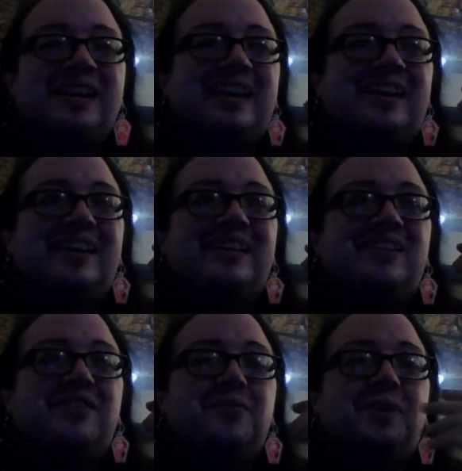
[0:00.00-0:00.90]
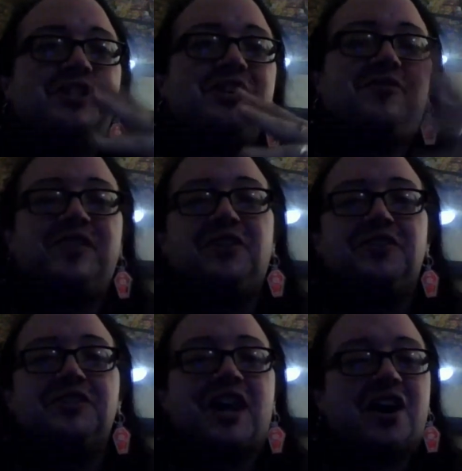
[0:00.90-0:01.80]
in what she
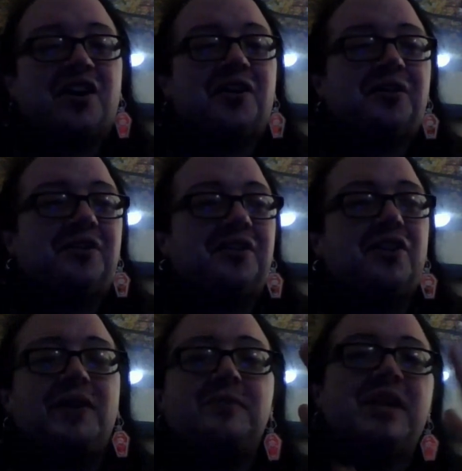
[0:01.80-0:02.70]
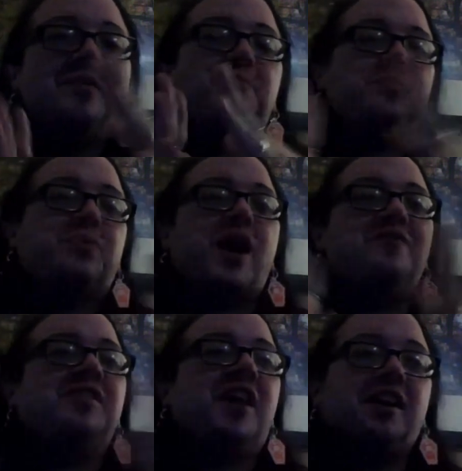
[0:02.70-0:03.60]
feels are going to be
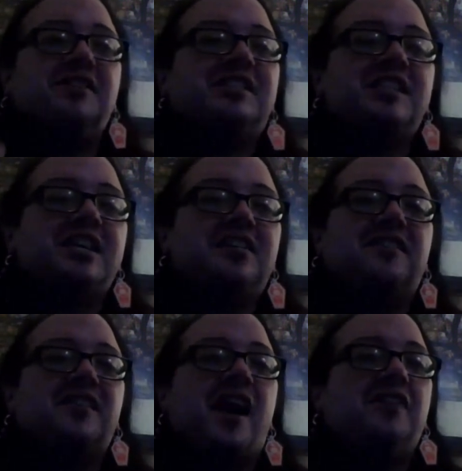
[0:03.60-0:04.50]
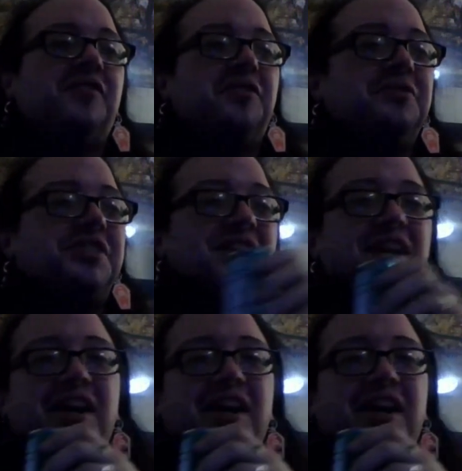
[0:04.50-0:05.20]
private, unseen convos.